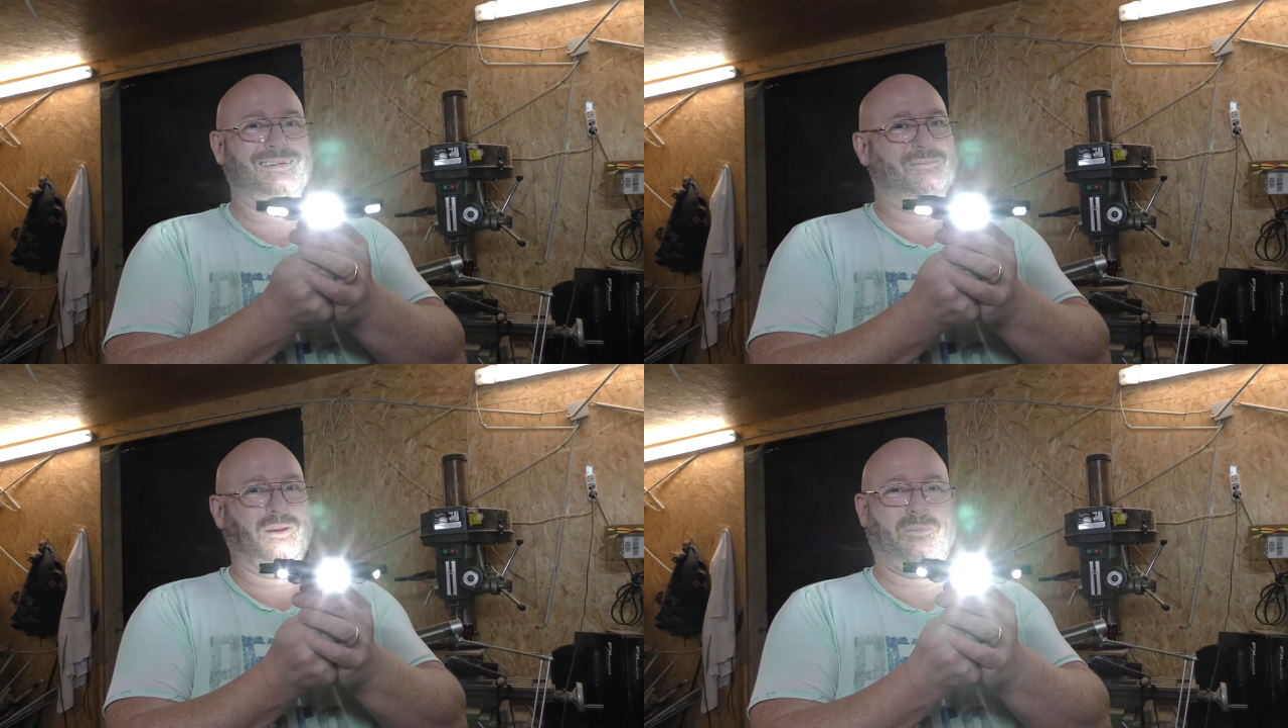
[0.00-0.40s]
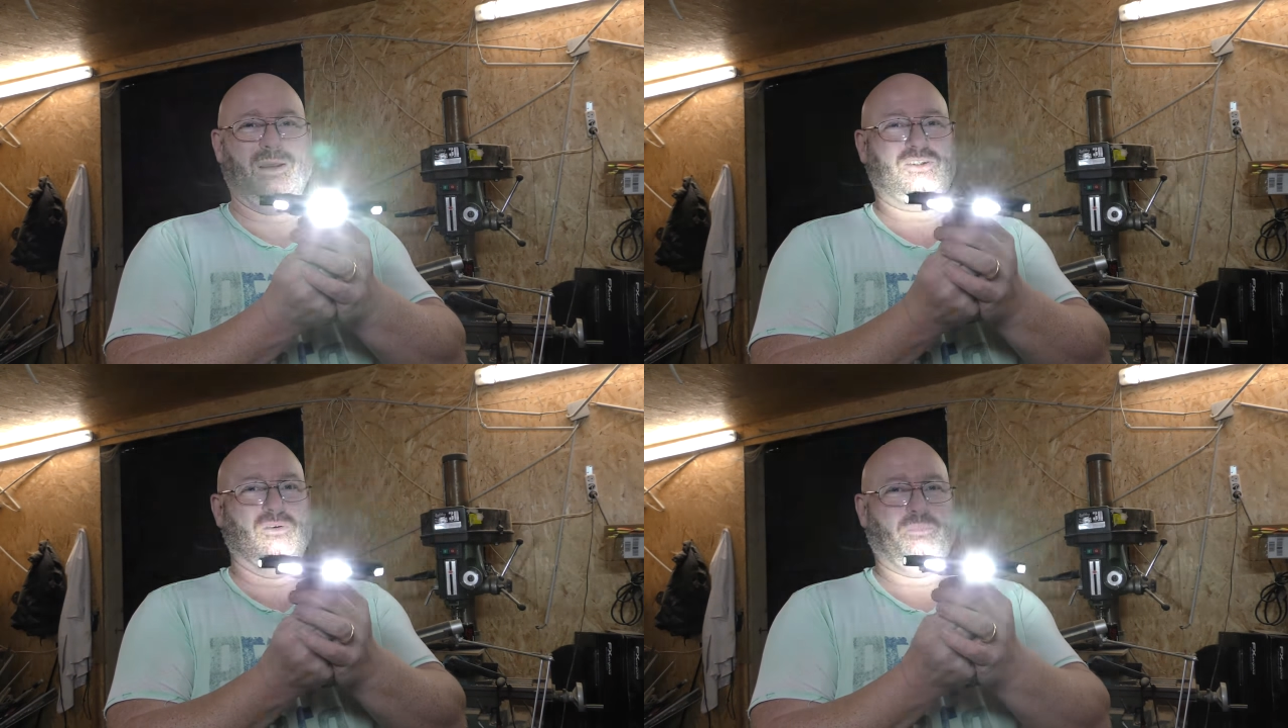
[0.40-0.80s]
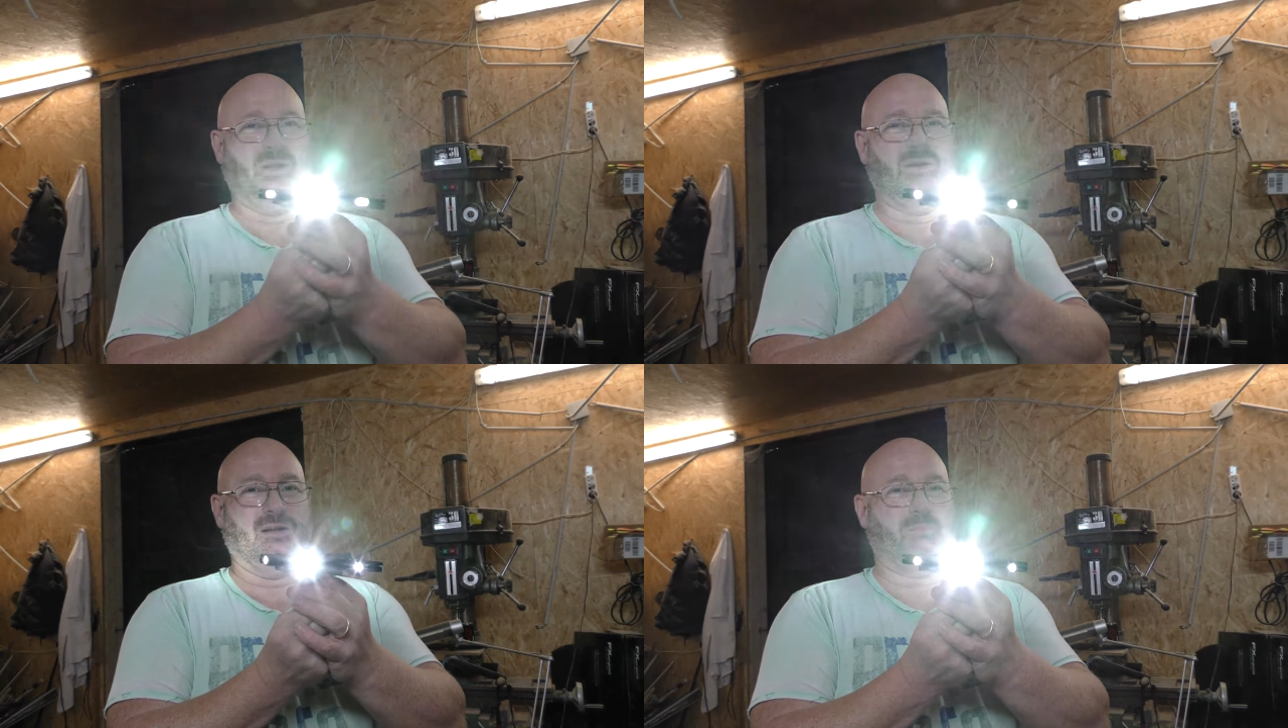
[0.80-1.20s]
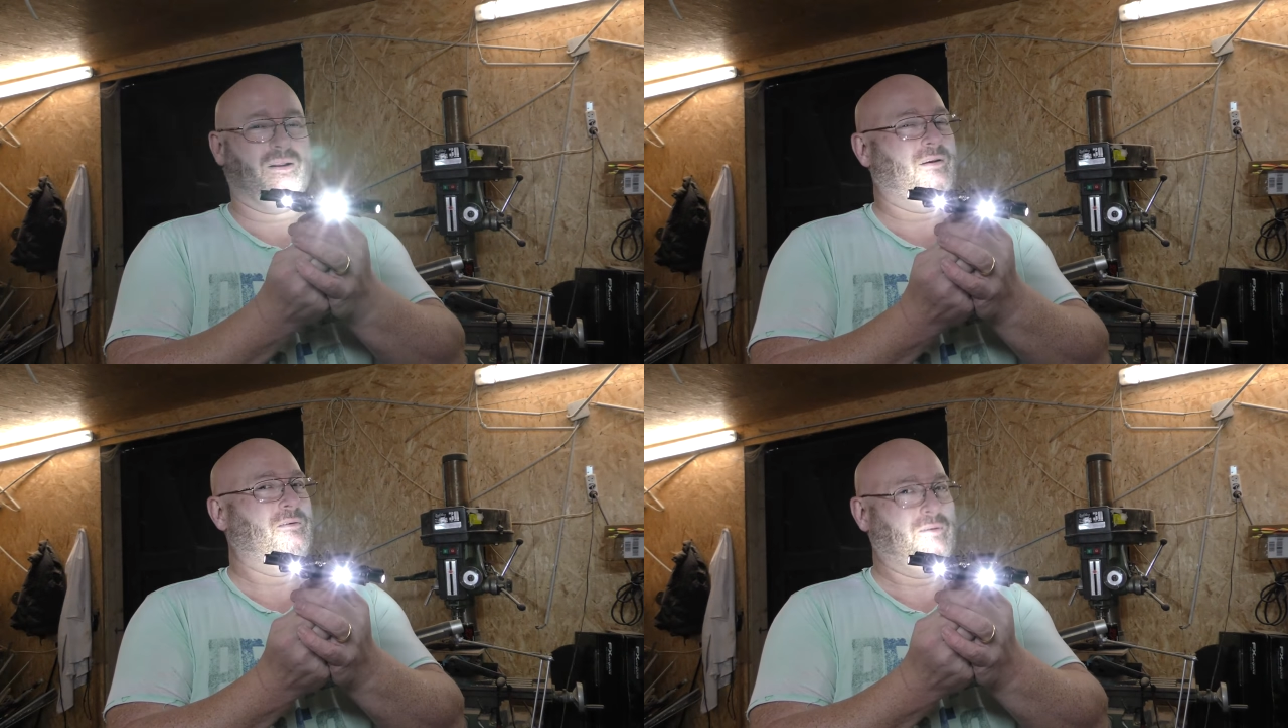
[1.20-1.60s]
Maybe I should build it,
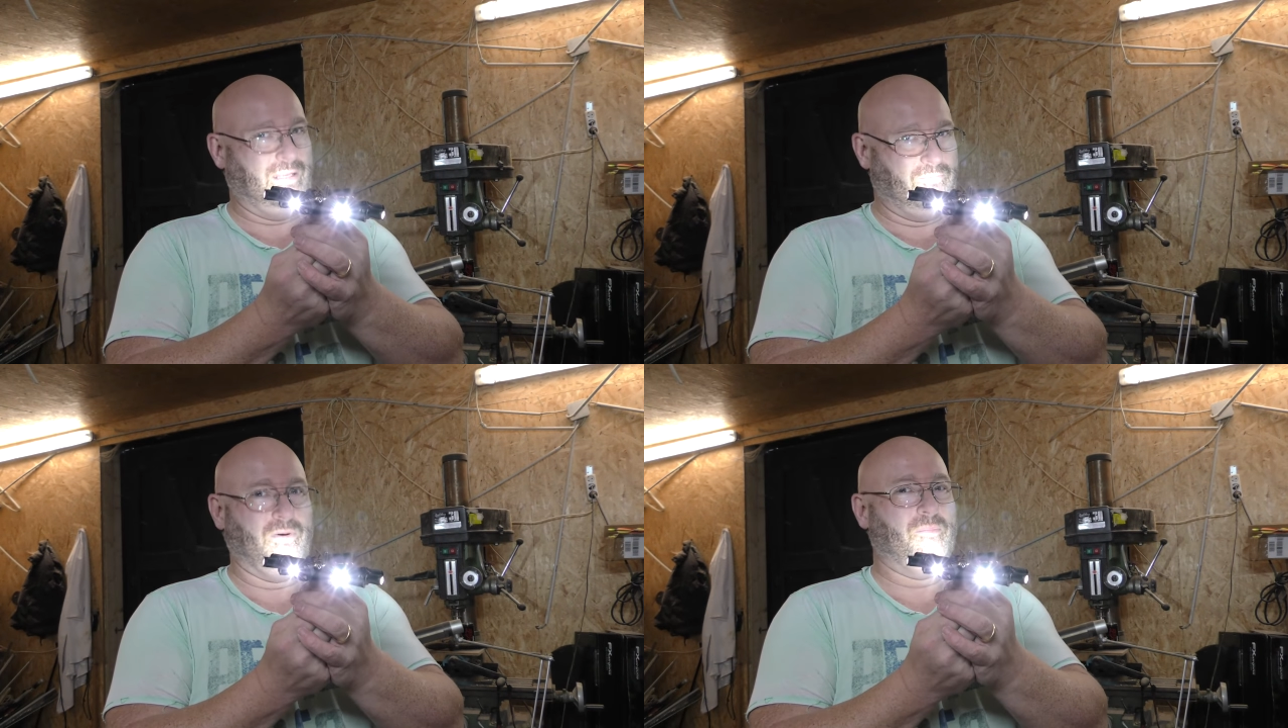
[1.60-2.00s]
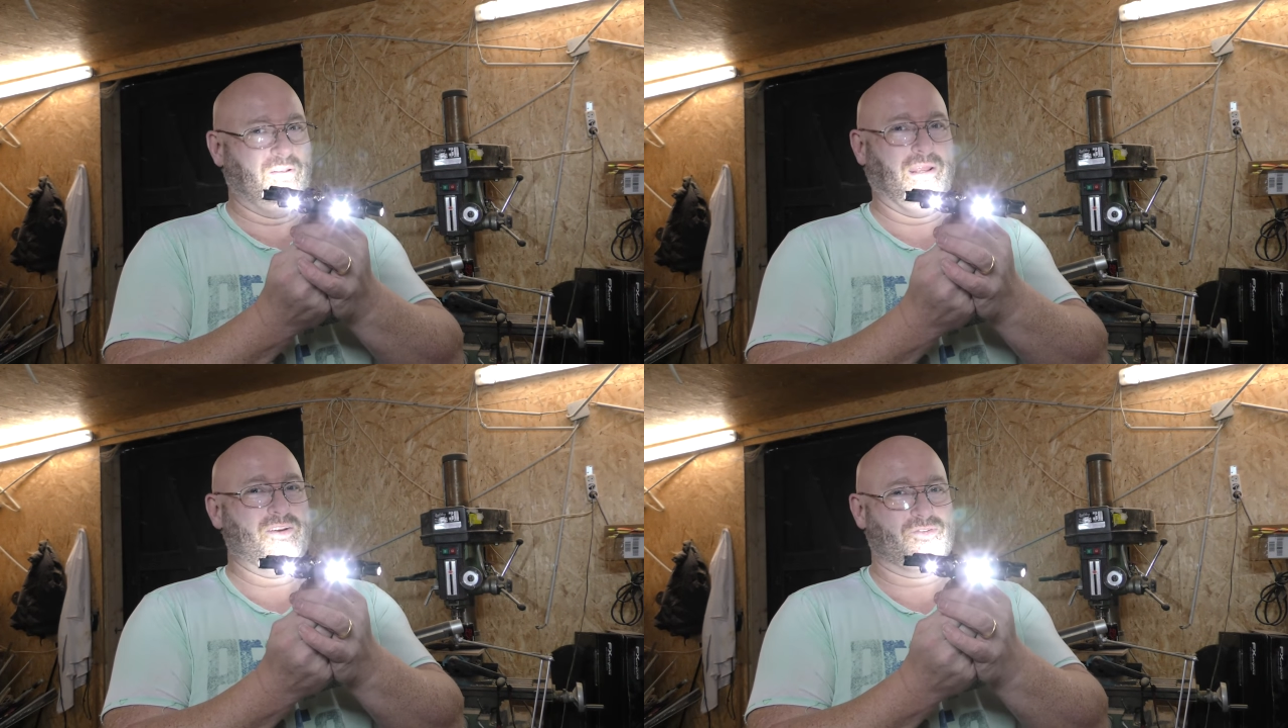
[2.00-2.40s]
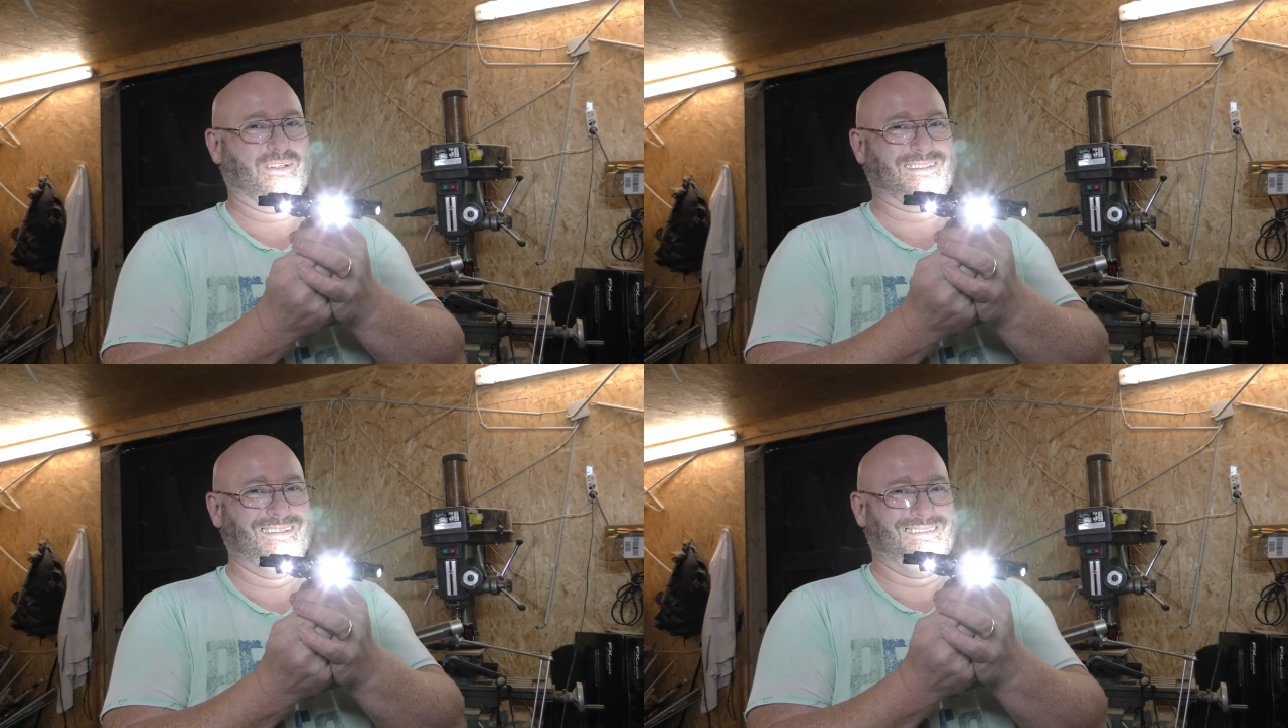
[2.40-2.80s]
but it will be dangerous.